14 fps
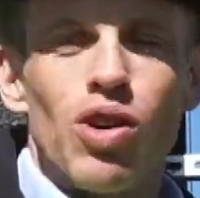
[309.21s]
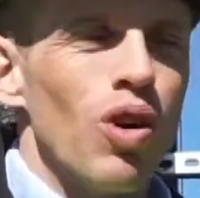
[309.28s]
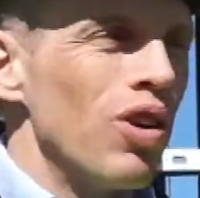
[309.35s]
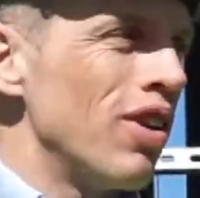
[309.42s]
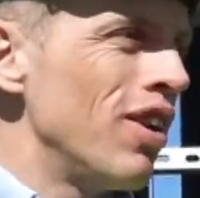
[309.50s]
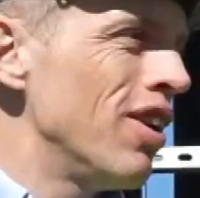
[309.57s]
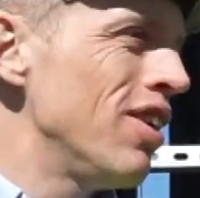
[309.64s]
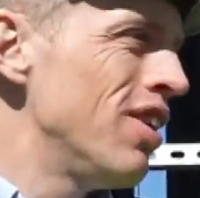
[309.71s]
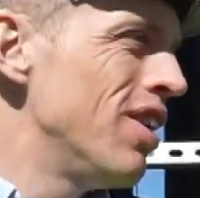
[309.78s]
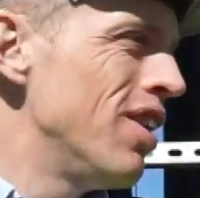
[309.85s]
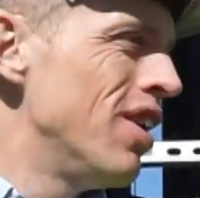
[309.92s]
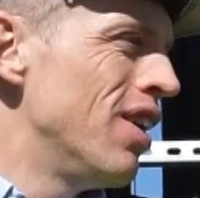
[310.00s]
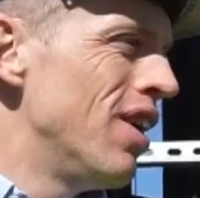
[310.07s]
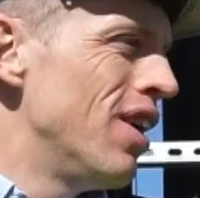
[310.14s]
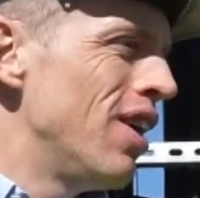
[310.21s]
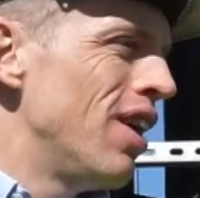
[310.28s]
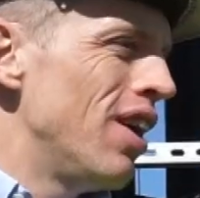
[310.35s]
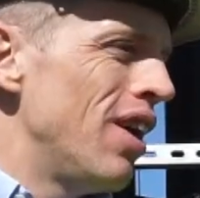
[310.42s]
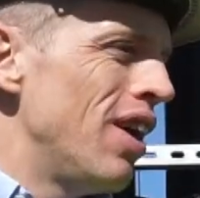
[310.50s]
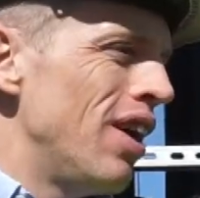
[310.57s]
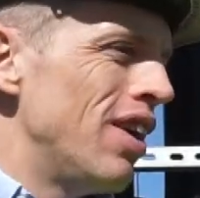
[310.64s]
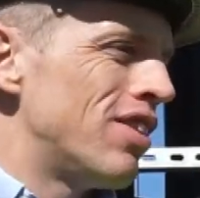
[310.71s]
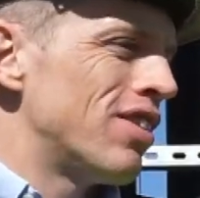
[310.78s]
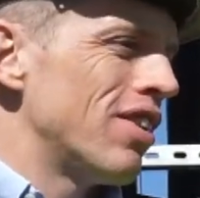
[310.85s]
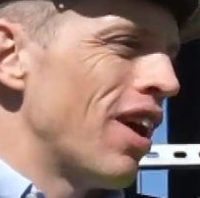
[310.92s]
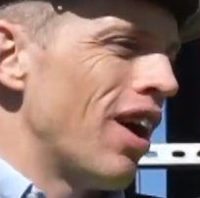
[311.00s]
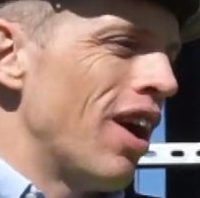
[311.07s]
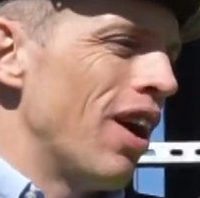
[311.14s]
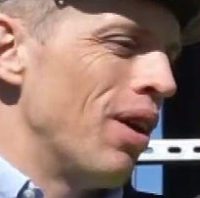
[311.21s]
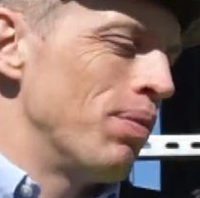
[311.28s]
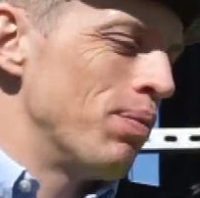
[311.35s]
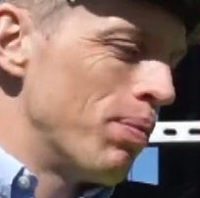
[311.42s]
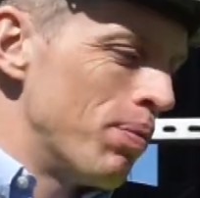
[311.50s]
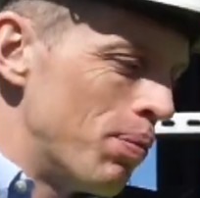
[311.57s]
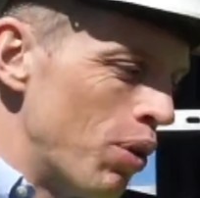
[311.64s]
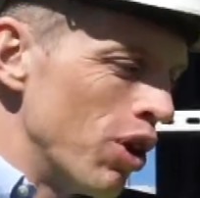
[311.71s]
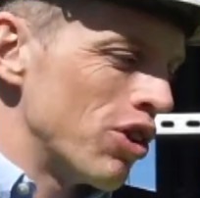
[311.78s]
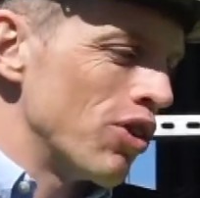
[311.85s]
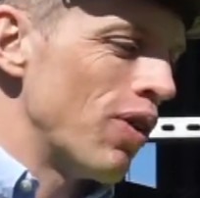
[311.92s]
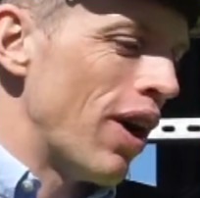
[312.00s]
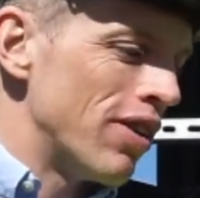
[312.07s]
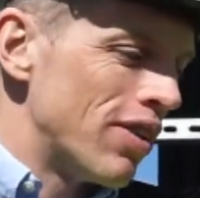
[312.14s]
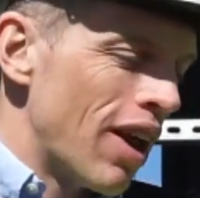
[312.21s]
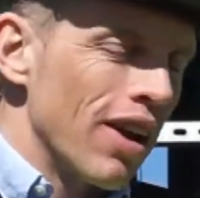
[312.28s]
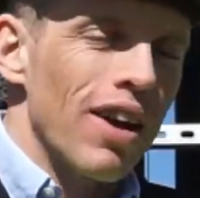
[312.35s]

The oxygen is simply released into the air, but the